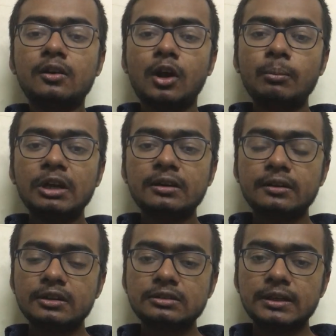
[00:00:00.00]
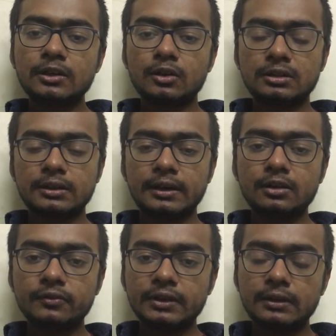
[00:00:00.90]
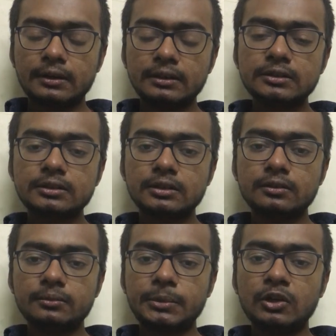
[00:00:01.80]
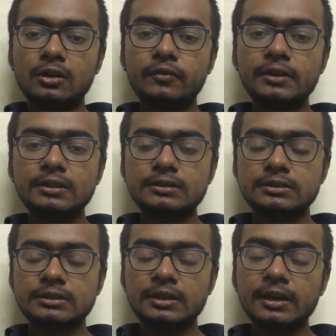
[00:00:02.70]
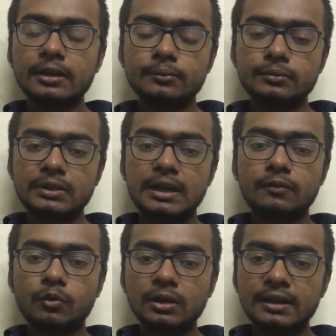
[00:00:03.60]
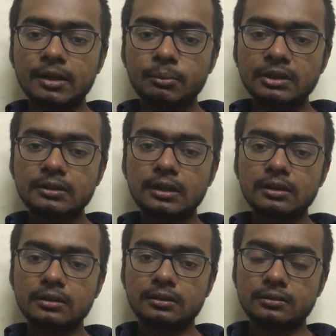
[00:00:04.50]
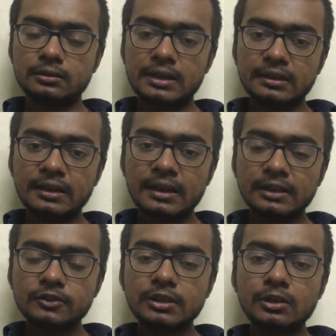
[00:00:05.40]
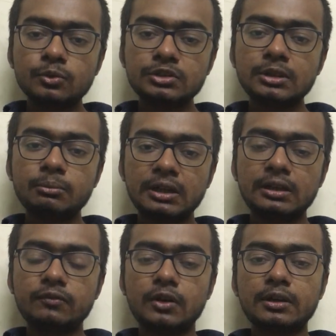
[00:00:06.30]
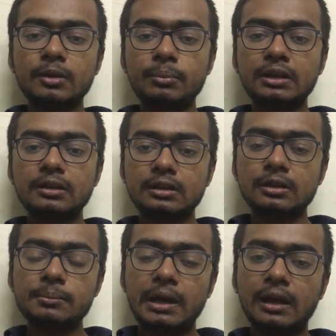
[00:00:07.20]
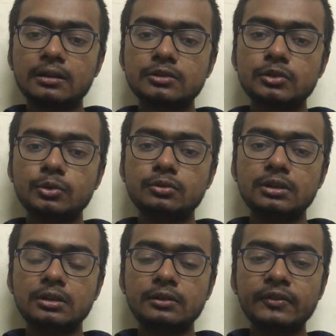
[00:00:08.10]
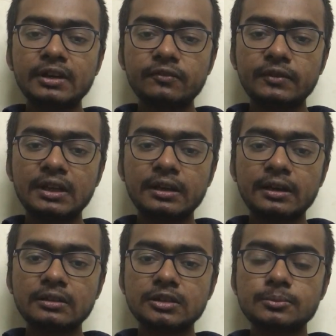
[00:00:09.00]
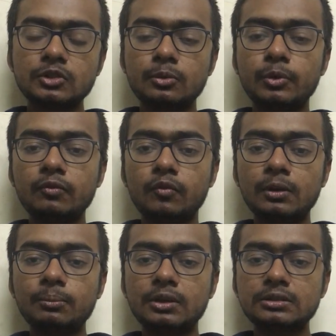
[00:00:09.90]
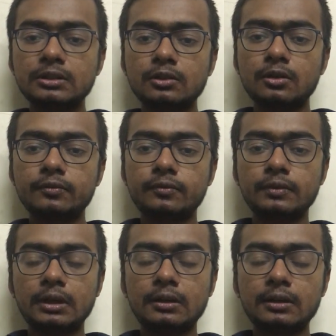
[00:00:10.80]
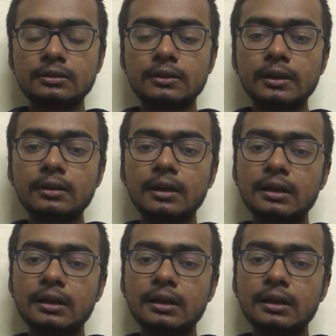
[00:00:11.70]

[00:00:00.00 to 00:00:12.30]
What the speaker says: nominal interest rate or the rate of interest being offered is negative. That what that means, that that they are actually losing money for keeping it in a bank. So even if they are getting some 0.1% of interest rate,